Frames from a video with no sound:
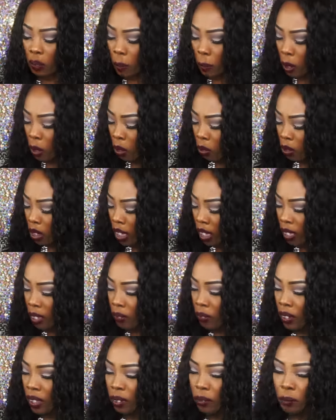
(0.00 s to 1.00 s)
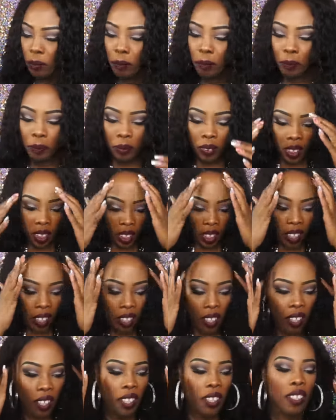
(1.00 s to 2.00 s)
from Old Navy.
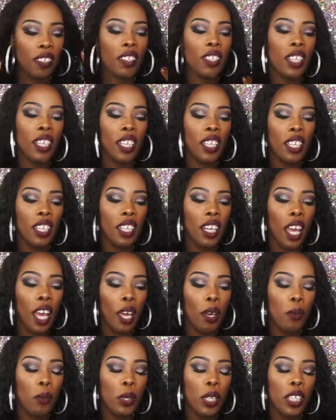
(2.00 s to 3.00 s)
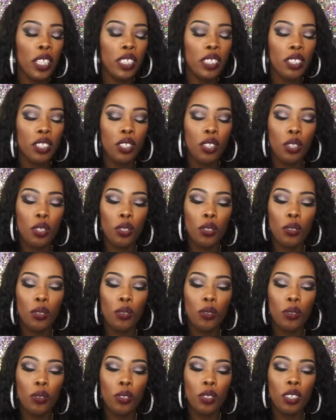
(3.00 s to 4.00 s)
Then I went
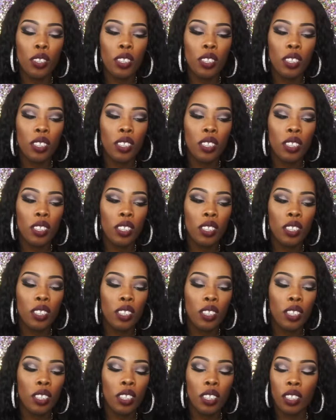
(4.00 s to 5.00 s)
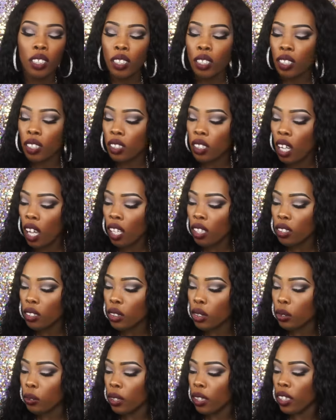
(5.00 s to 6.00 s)
to the Dollar
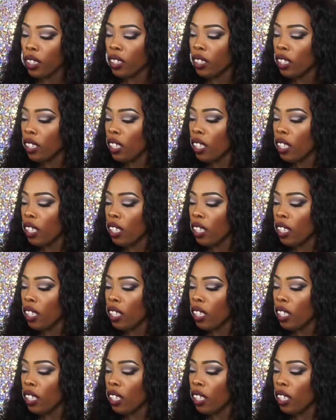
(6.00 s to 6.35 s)
Tree